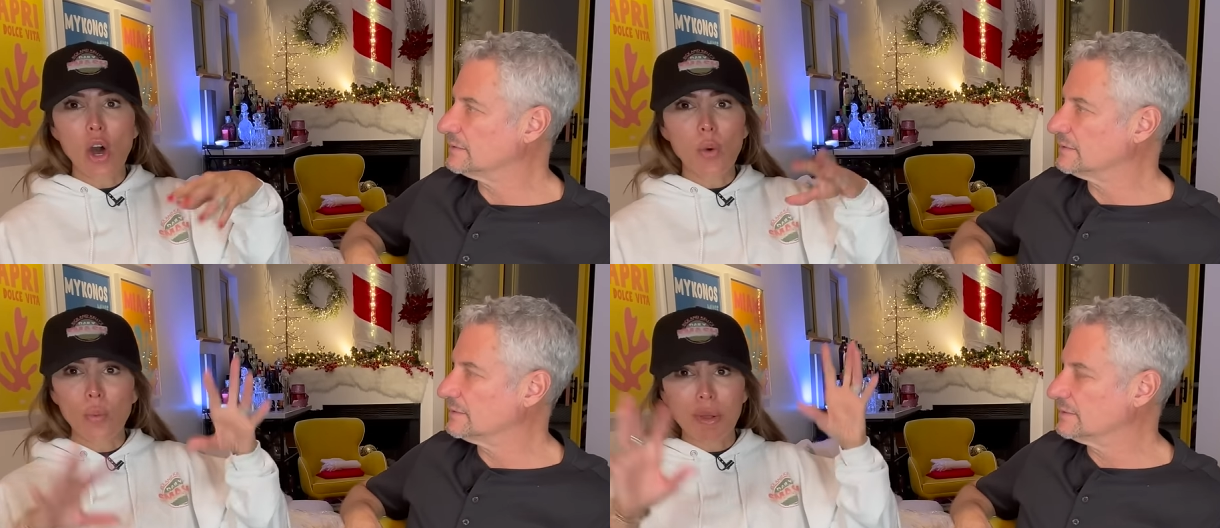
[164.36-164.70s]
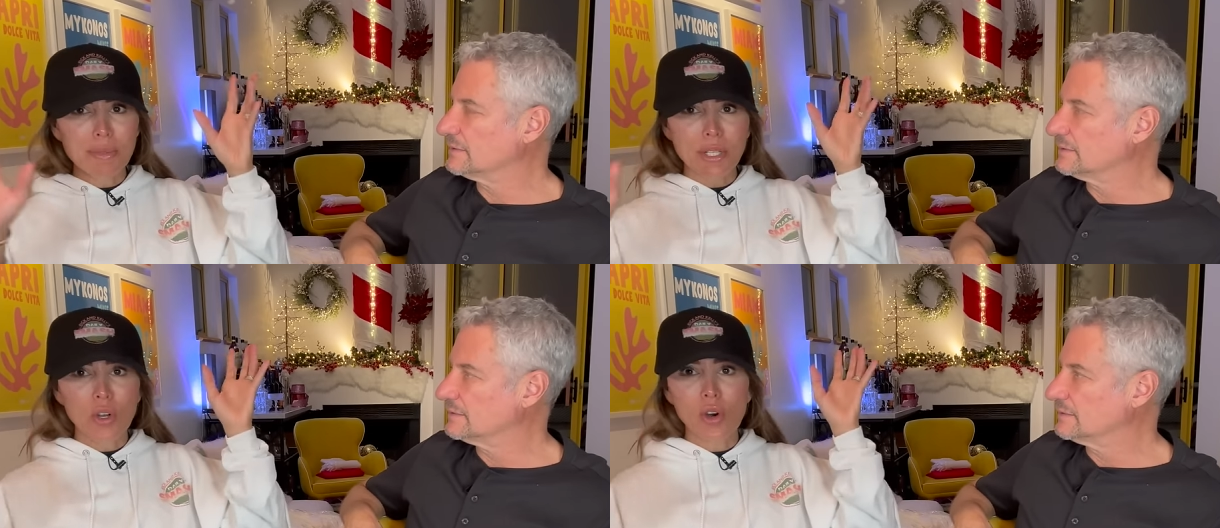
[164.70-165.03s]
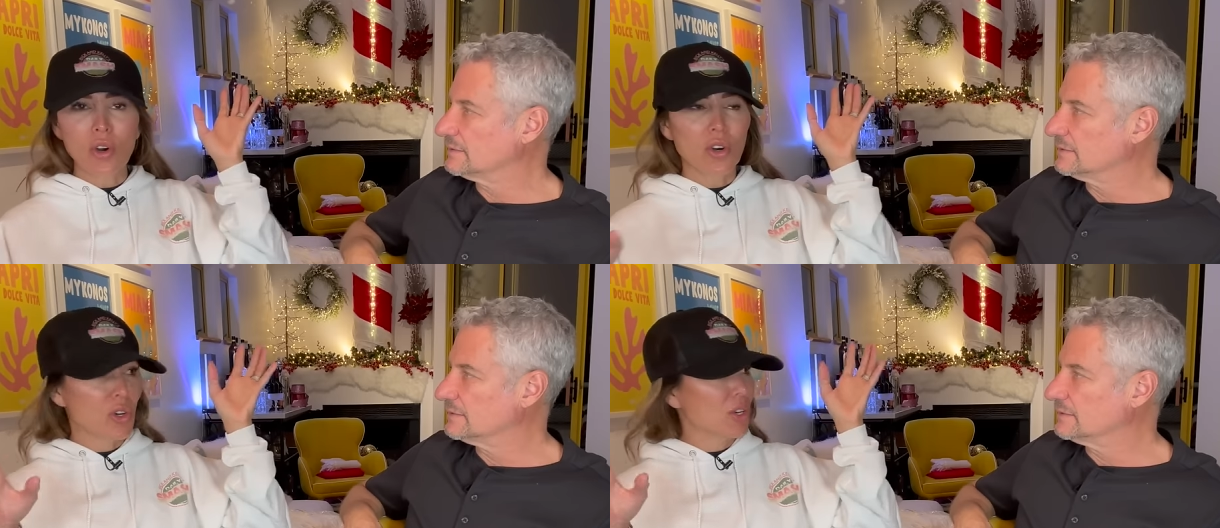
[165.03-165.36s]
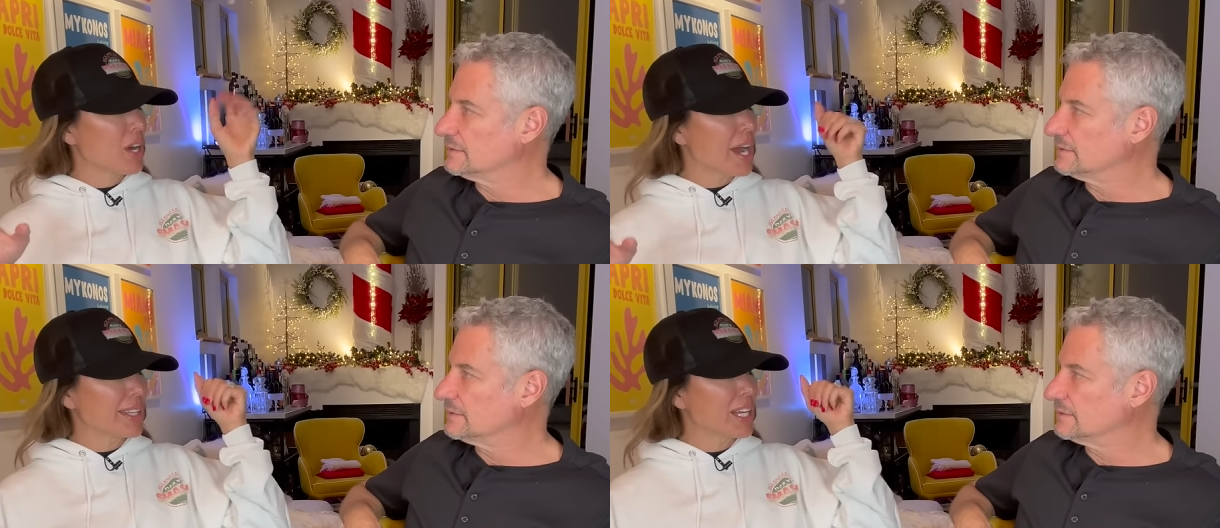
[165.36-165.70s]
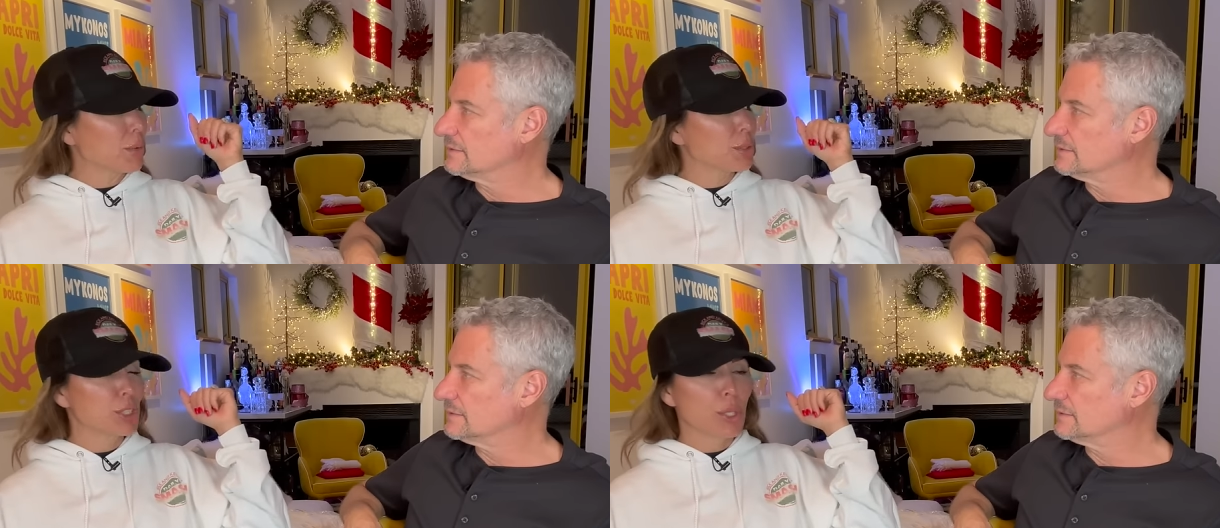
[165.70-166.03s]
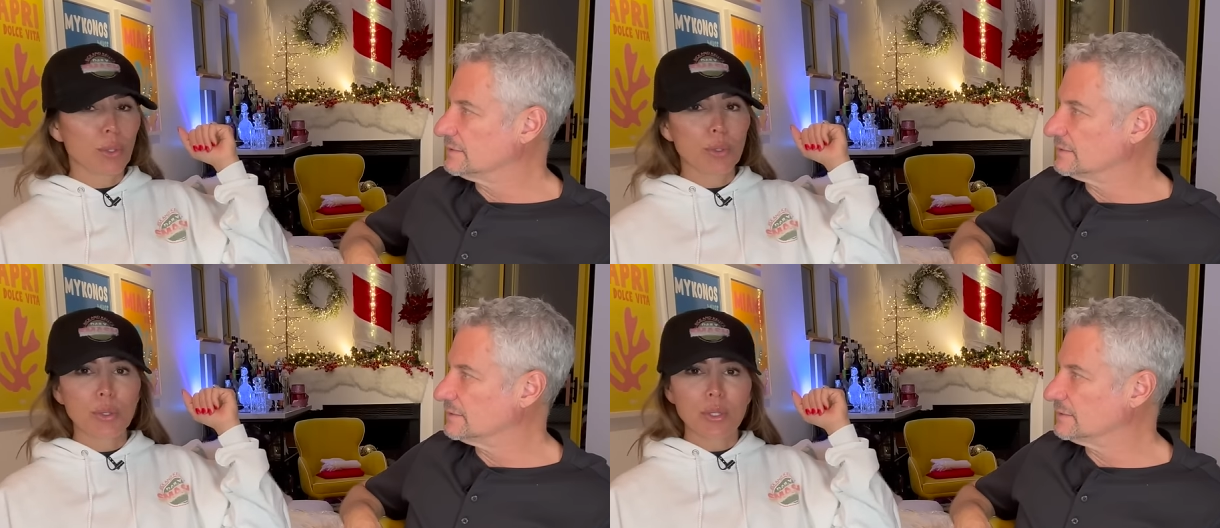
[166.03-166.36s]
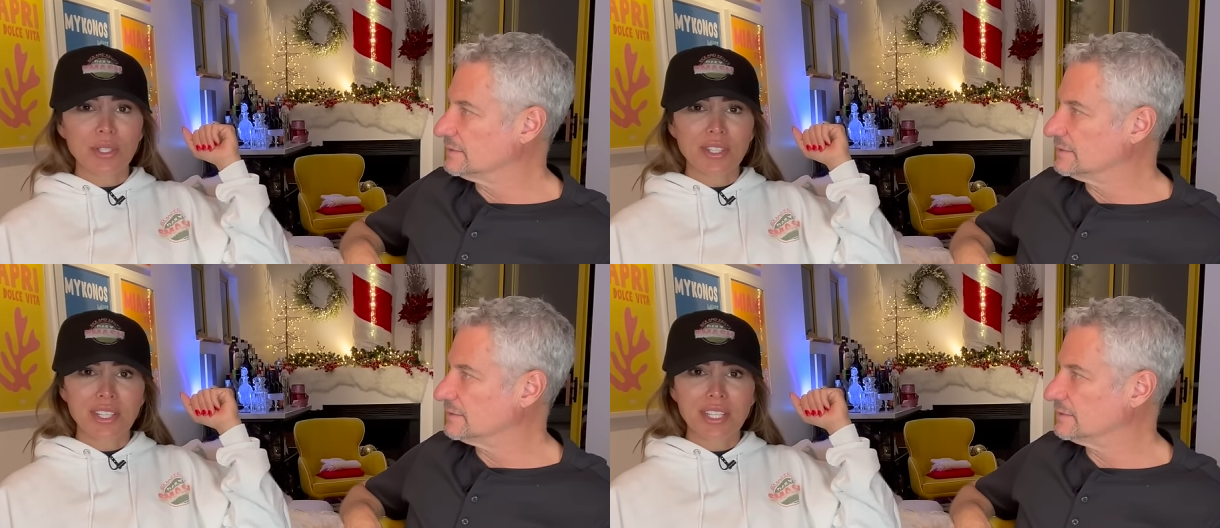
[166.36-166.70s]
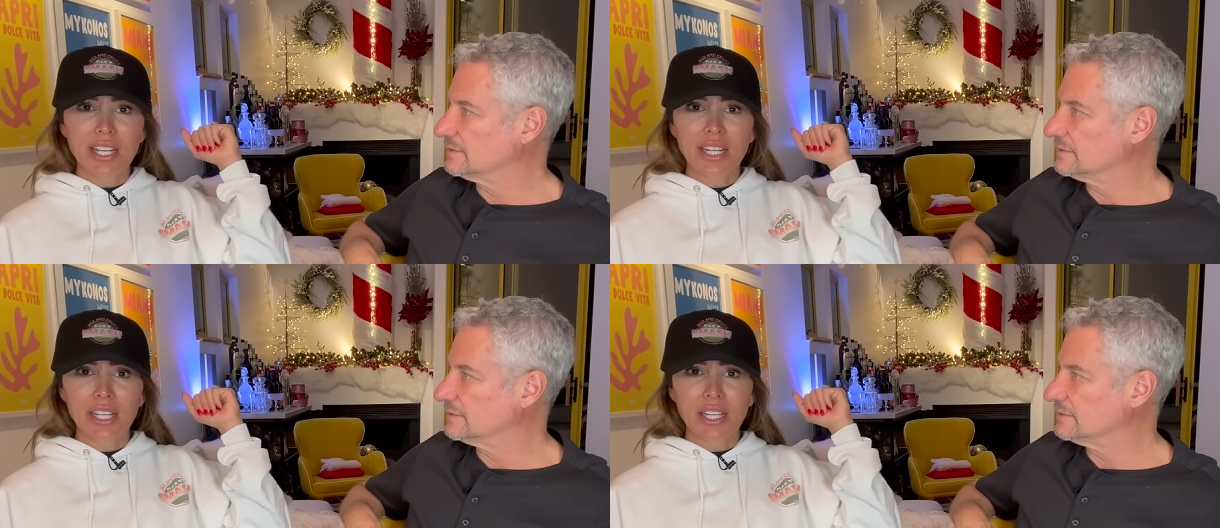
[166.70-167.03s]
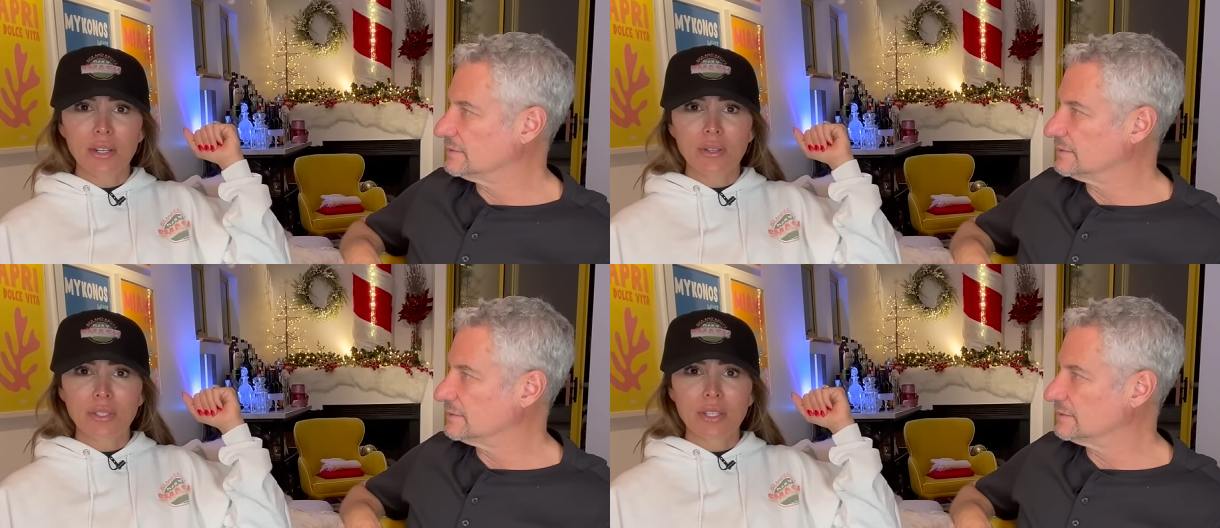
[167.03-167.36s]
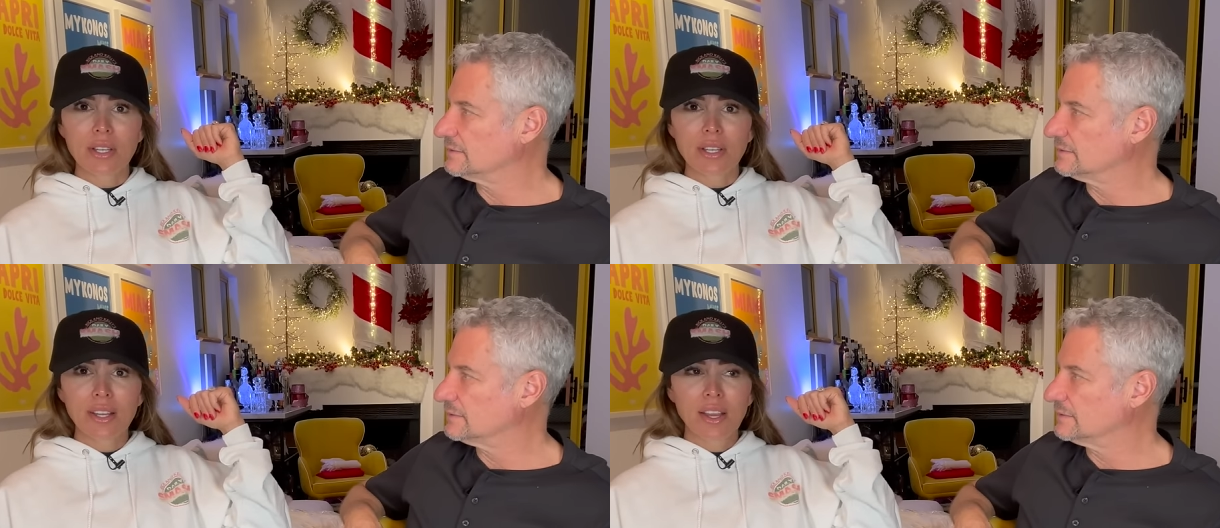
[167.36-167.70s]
Speaker 1: all whimsical. I thought it was so cool. So this lady goes,